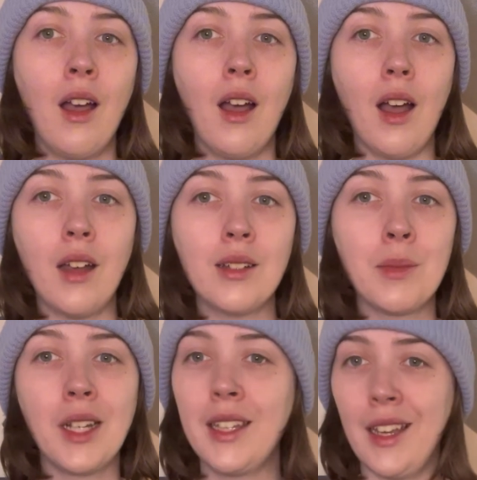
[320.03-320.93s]

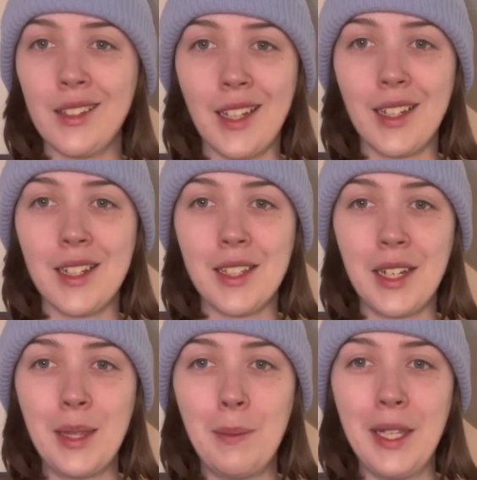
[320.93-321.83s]
Again, like I said at
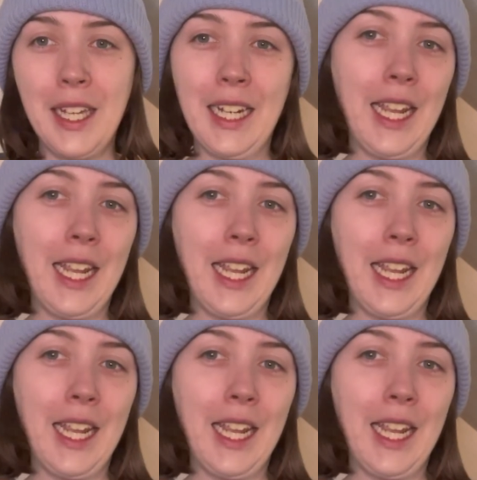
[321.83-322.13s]
the beginning,